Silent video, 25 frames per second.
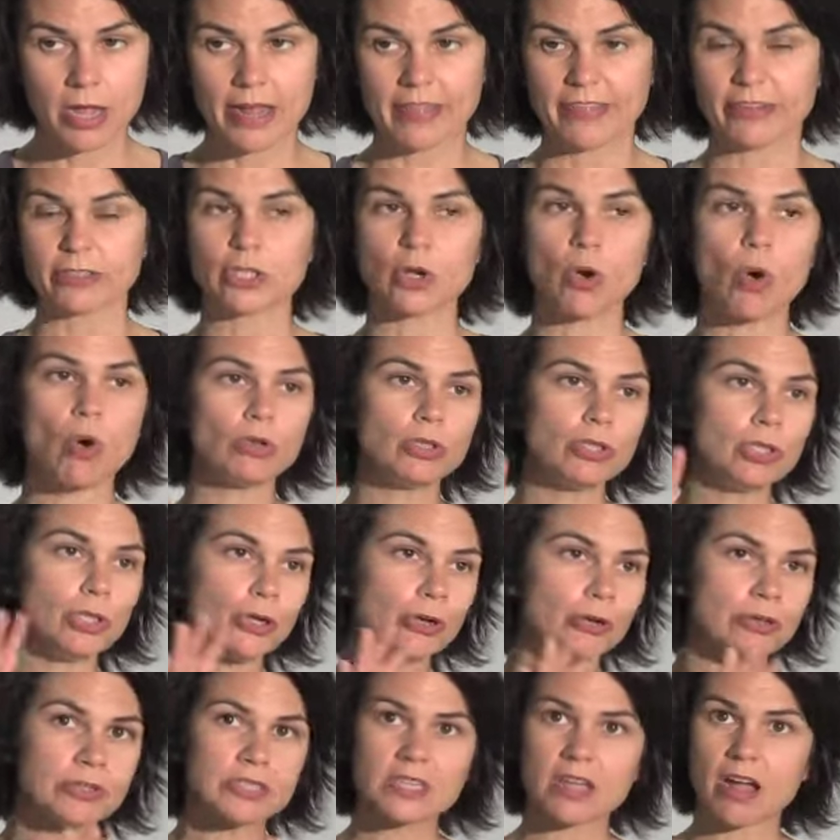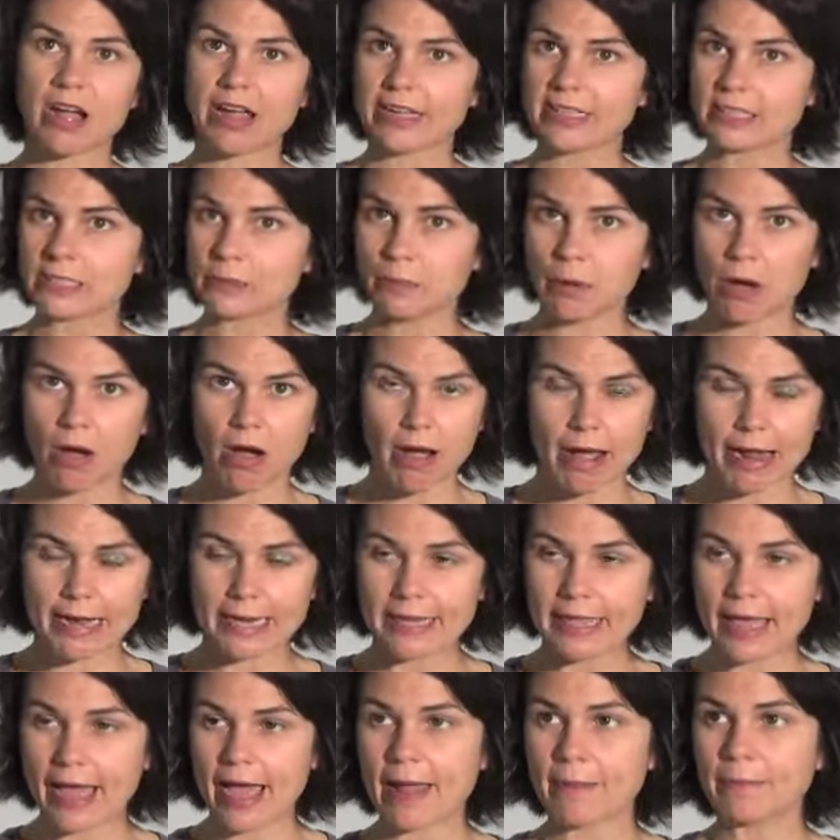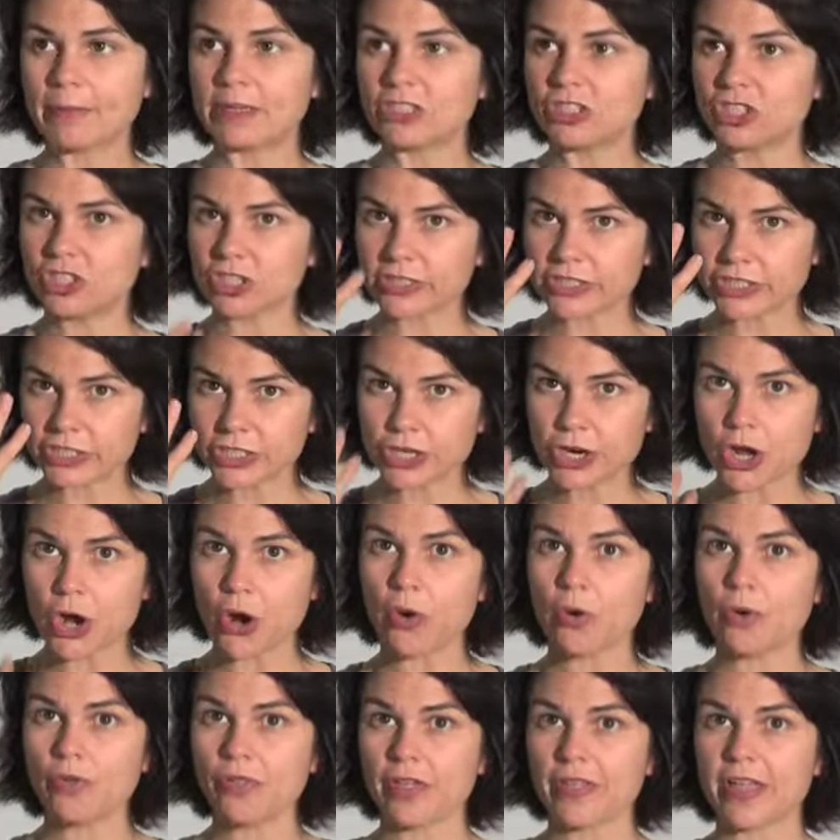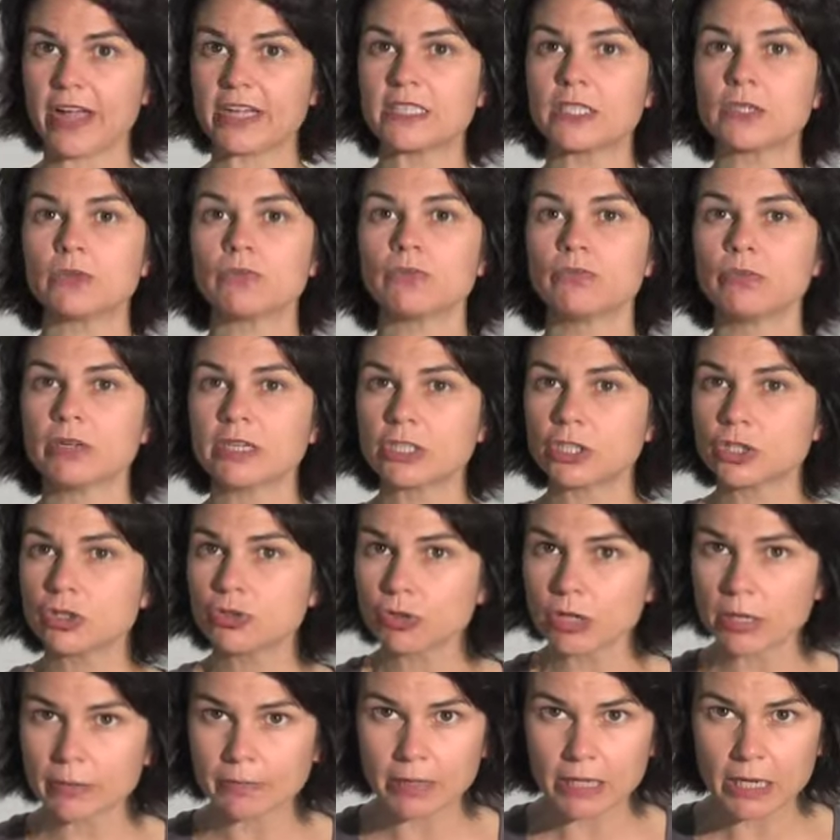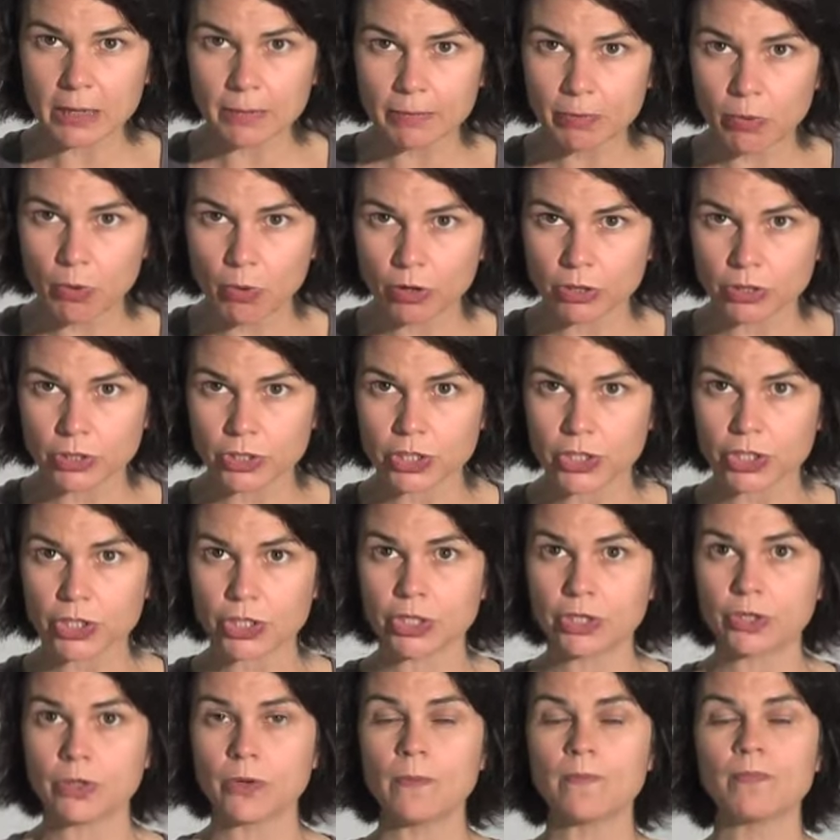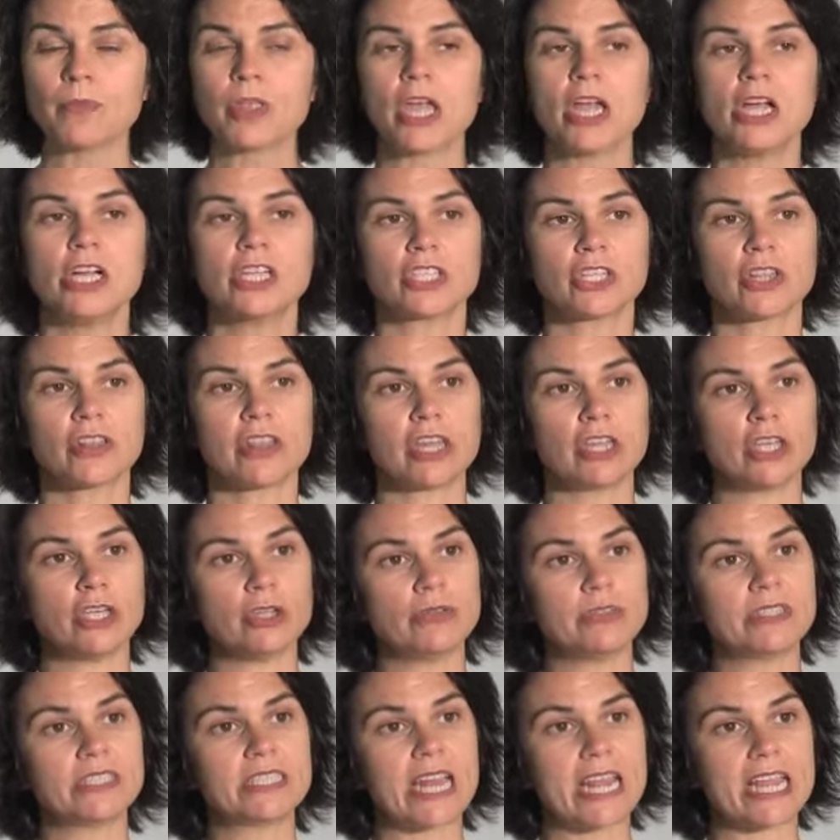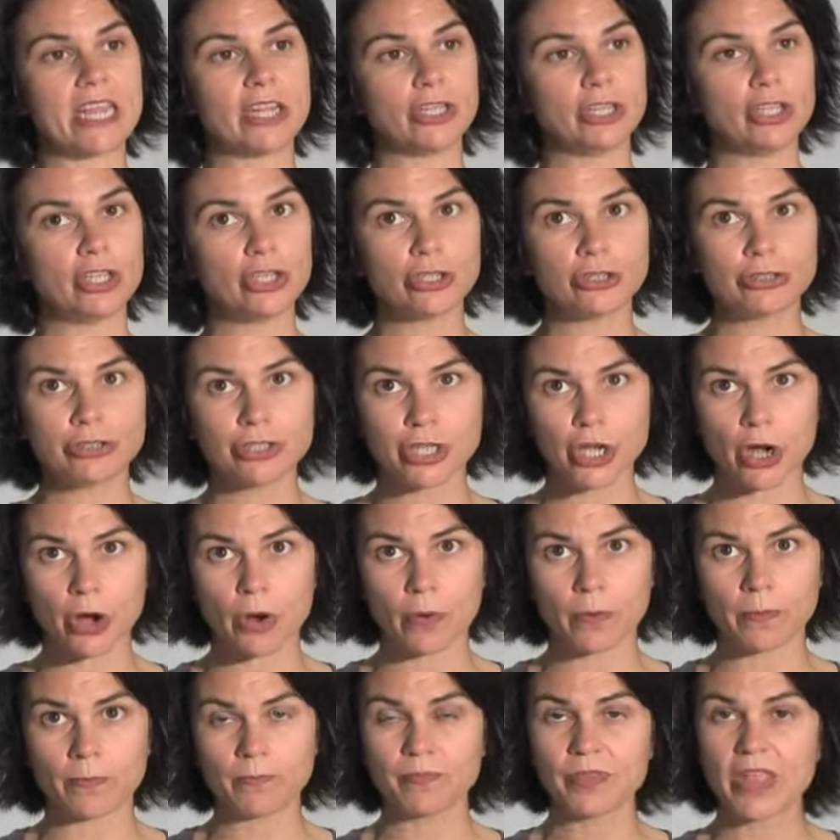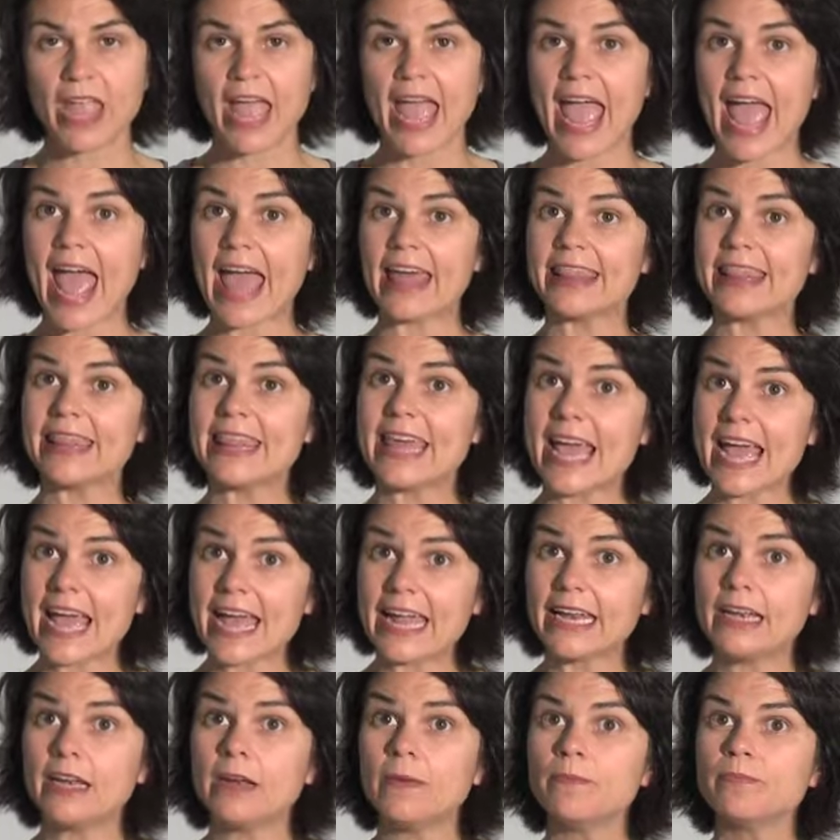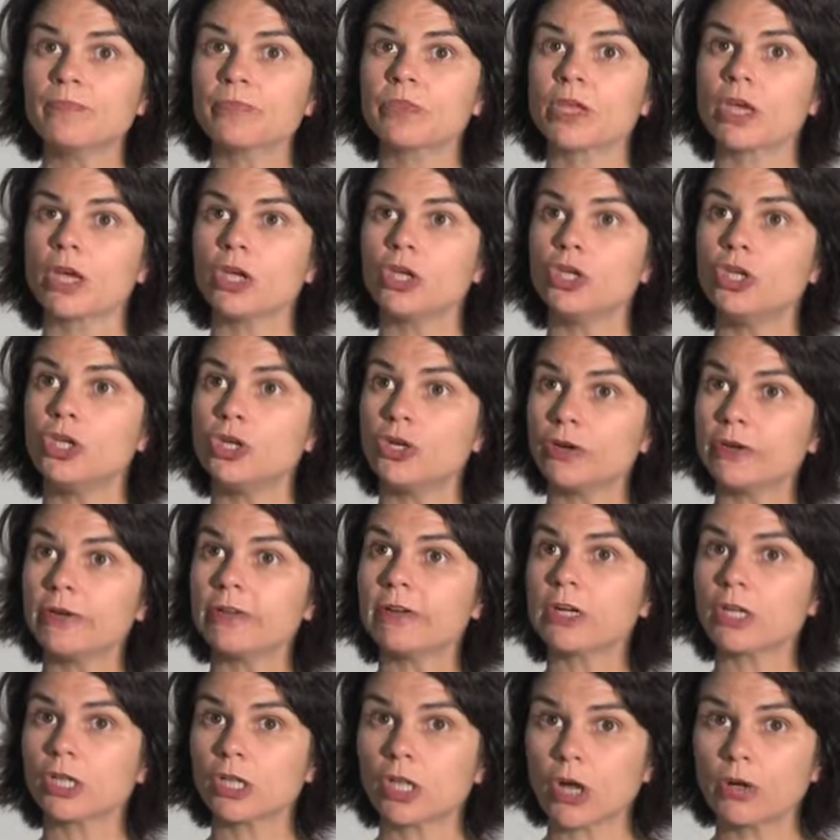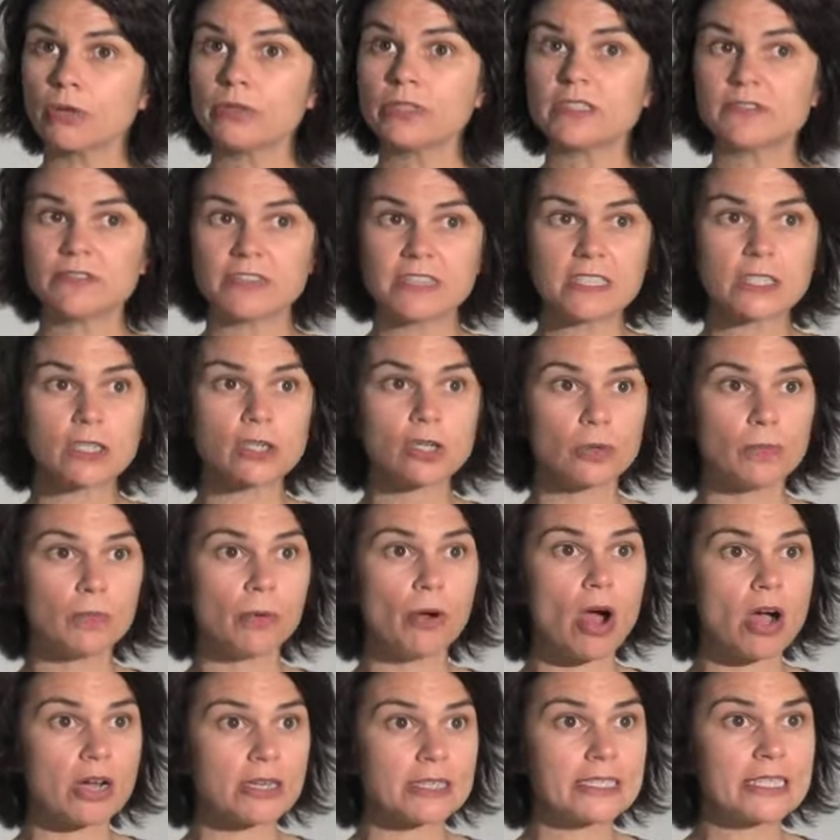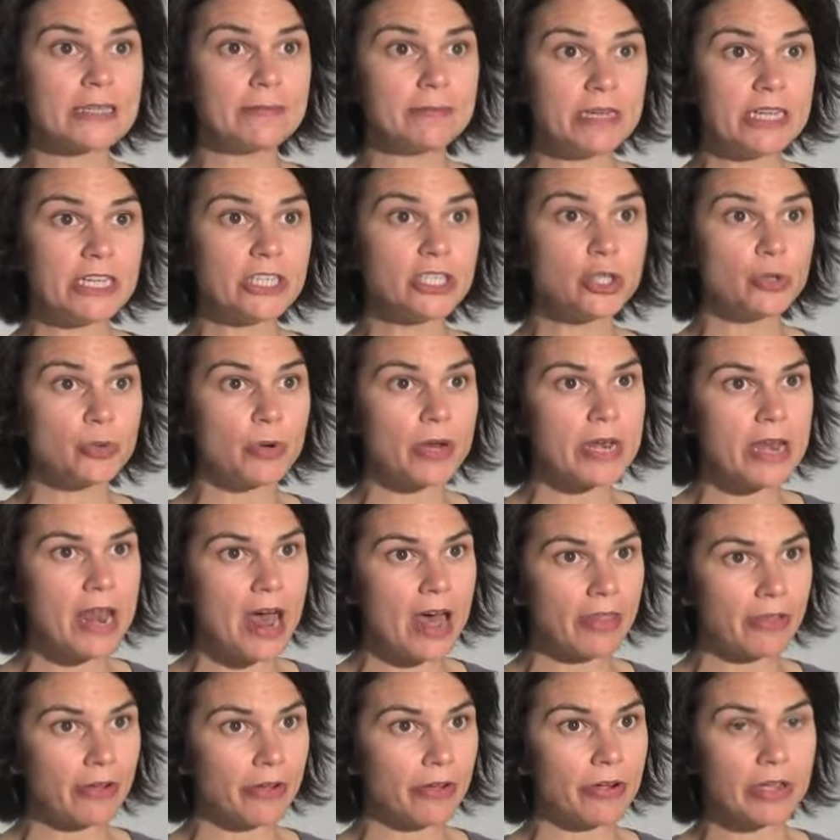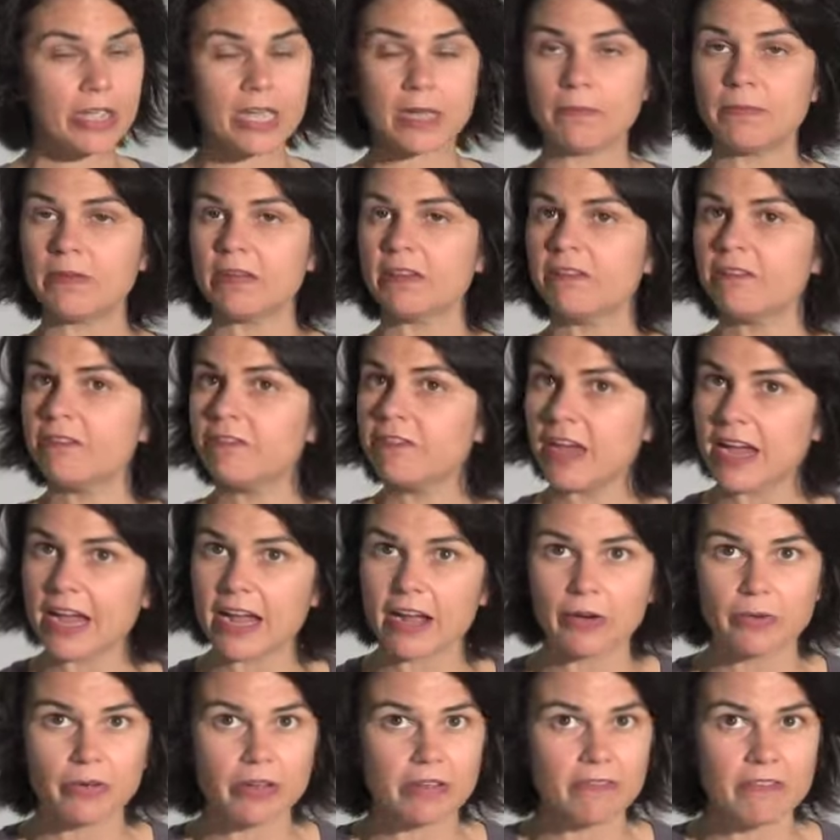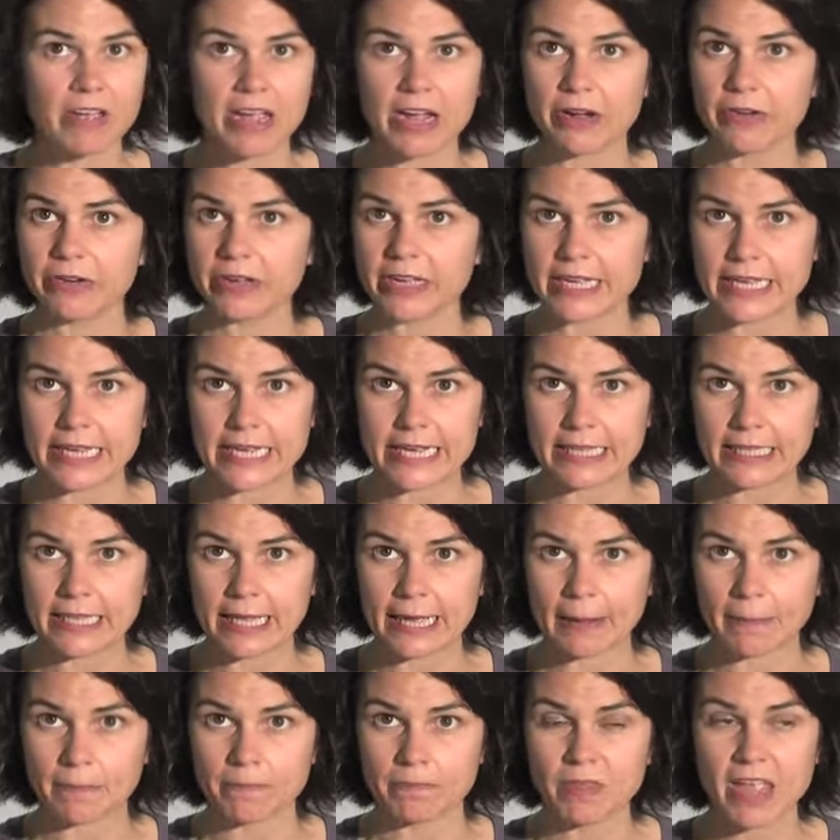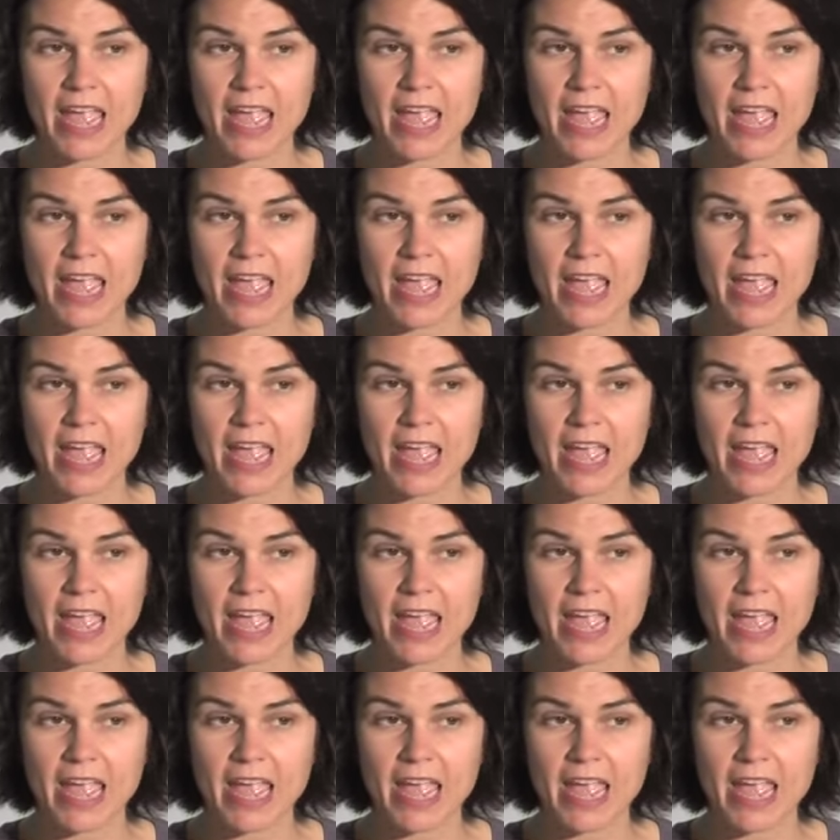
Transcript: There's a whole neuroscience behind that, but just know that that's extremely important to do so that you stay in your zone. And then your close physical proximity to another can be very, very healing.